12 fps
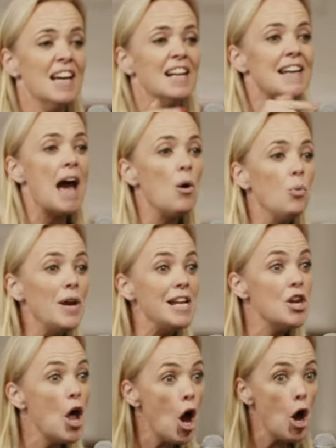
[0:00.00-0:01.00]
Now, we
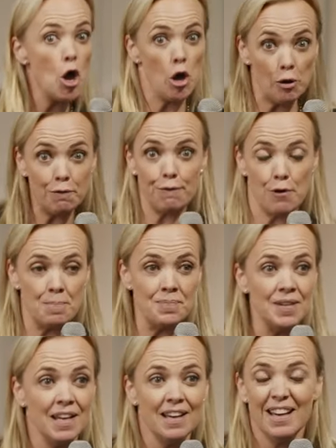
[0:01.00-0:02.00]
know
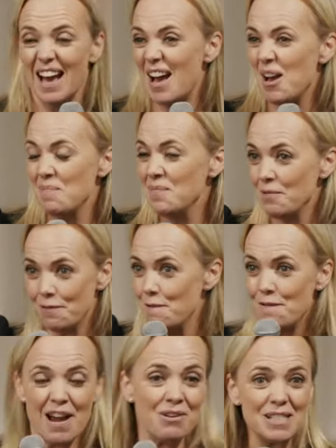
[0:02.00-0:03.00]
from
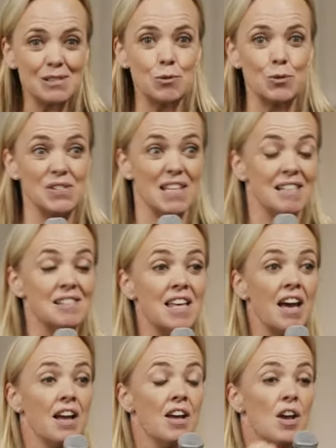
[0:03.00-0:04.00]
various sources that